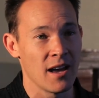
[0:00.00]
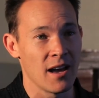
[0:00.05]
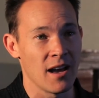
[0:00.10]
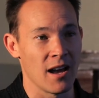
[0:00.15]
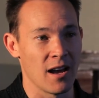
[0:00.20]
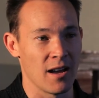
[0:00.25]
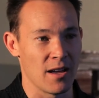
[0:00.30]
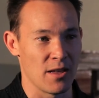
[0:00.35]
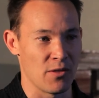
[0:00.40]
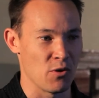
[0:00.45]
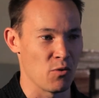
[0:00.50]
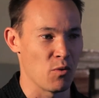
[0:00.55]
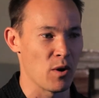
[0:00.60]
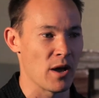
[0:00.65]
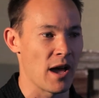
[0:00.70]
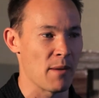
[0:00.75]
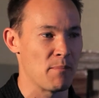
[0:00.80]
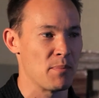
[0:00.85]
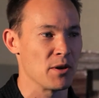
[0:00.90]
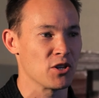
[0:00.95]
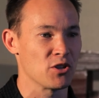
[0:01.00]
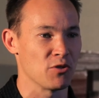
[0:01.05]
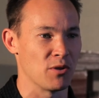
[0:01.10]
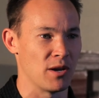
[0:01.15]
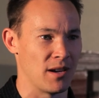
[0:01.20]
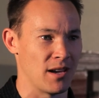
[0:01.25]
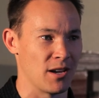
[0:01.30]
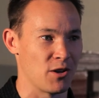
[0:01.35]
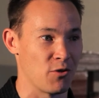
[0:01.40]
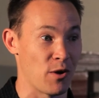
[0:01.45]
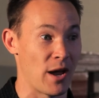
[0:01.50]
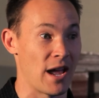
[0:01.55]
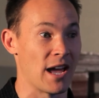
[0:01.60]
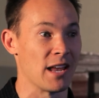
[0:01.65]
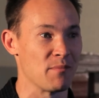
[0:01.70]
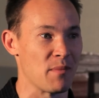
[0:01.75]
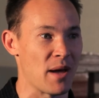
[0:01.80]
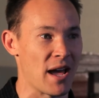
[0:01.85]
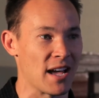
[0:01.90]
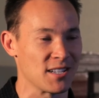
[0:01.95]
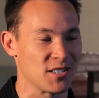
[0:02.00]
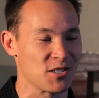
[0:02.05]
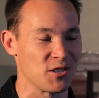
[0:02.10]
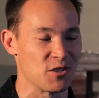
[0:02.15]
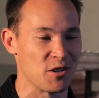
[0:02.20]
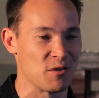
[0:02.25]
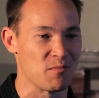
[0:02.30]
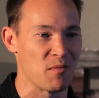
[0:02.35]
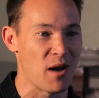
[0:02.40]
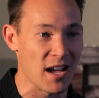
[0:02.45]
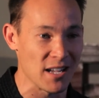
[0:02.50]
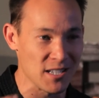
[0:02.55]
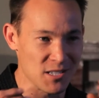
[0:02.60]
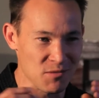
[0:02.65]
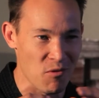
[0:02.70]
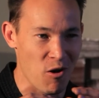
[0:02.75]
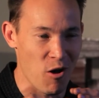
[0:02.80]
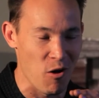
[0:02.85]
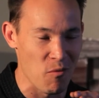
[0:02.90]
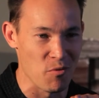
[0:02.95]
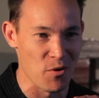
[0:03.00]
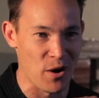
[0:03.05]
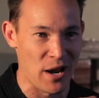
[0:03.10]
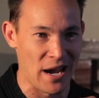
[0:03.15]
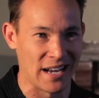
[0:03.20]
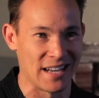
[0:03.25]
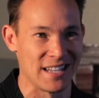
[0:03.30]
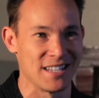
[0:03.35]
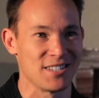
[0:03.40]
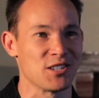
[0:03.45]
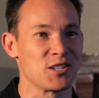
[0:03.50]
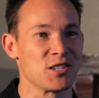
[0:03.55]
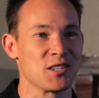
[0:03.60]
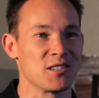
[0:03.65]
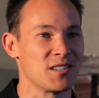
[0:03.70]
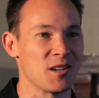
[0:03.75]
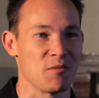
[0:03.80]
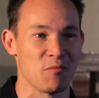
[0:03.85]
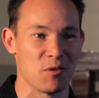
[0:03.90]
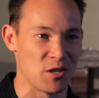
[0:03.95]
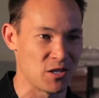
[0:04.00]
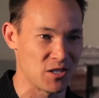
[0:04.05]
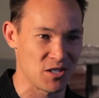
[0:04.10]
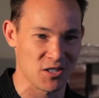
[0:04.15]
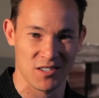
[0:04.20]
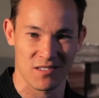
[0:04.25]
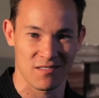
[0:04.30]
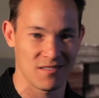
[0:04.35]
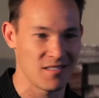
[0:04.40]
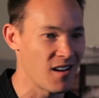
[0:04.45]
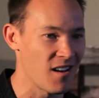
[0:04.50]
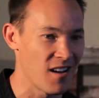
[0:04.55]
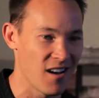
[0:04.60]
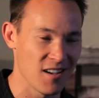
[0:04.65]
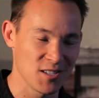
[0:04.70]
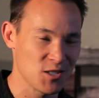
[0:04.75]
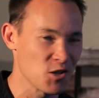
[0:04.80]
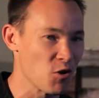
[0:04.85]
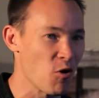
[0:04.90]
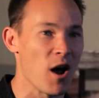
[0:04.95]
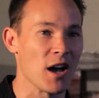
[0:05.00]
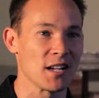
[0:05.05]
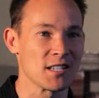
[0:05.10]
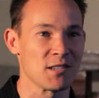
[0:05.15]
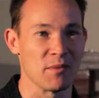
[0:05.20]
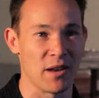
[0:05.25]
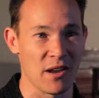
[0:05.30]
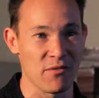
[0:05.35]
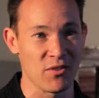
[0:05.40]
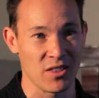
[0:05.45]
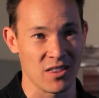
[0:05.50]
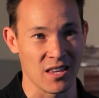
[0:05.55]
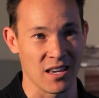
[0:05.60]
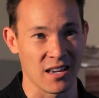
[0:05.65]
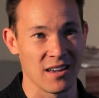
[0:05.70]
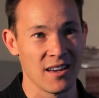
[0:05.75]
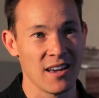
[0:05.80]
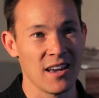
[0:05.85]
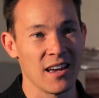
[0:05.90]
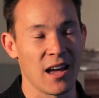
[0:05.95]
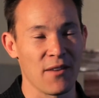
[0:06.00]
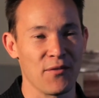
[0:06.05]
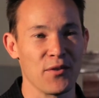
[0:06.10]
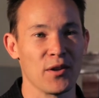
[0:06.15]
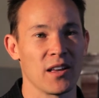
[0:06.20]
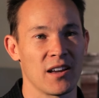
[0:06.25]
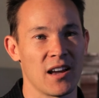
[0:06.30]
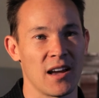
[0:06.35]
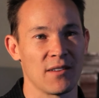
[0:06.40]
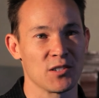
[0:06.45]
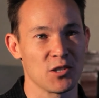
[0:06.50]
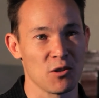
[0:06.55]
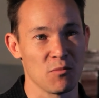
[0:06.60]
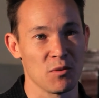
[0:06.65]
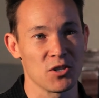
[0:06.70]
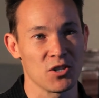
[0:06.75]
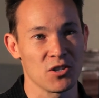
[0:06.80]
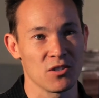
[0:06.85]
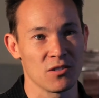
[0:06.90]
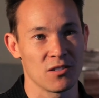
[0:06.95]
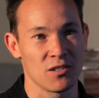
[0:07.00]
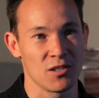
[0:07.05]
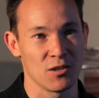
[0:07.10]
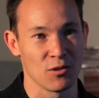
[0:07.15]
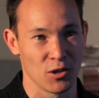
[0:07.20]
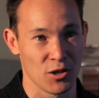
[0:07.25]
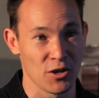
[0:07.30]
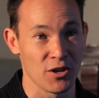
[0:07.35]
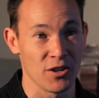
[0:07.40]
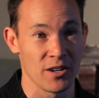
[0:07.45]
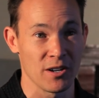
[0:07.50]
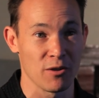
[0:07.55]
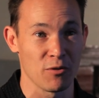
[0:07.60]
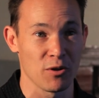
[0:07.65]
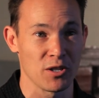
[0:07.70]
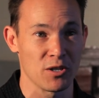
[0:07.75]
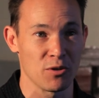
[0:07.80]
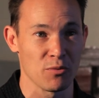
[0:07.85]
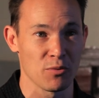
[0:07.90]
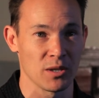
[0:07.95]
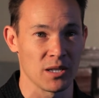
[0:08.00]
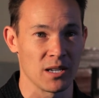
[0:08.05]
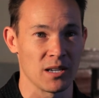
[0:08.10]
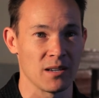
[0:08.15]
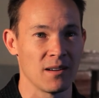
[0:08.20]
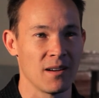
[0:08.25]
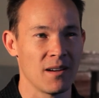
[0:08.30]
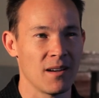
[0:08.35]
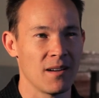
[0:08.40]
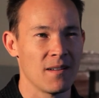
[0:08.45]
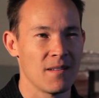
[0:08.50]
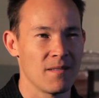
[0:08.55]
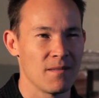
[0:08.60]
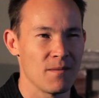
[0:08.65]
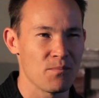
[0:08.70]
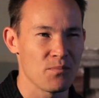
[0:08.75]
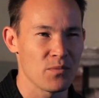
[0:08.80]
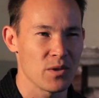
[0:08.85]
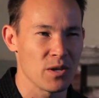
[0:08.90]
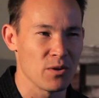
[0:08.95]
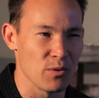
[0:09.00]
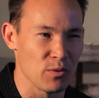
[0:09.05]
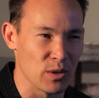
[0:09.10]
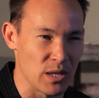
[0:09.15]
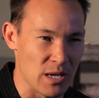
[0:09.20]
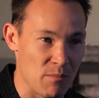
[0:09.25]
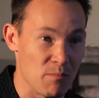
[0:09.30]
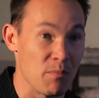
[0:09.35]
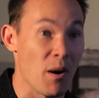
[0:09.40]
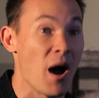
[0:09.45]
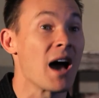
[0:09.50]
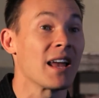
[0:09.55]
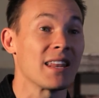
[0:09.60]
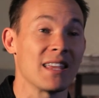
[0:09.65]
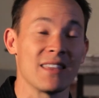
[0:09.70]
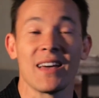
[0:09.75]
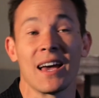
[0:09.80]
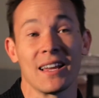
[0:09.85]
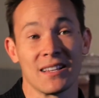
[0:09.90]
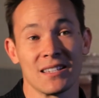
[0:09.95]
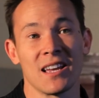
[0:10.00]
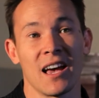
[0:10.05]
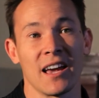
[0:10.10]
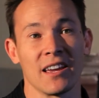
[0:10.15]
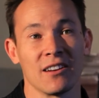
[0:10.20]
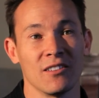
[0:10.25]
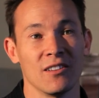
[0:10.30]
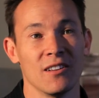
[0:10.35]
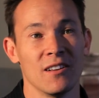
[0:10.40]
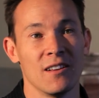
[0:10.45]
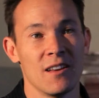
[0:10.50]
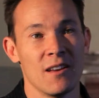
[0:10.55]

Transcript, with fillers: Uh, and the way I picture it, a grandmaster in my small brain is just someone that's just so awesome in everything. I feel like I have so much to learn in order to really, really embody that title.